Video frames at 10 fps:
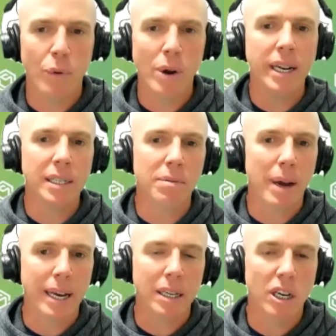we needed to
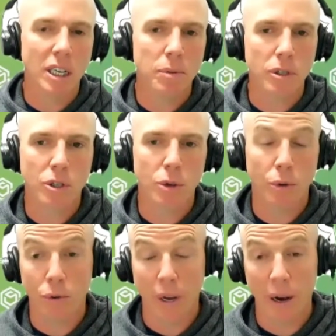make adjustments
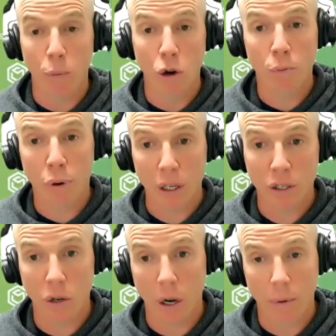to our WordPress
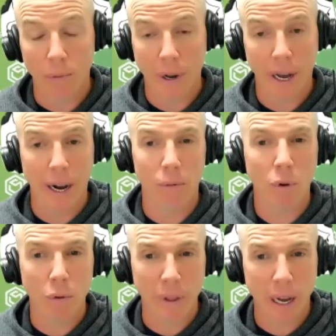site when we had it,
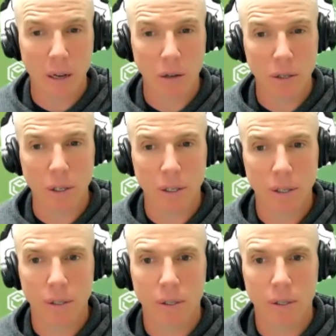what would that cost us?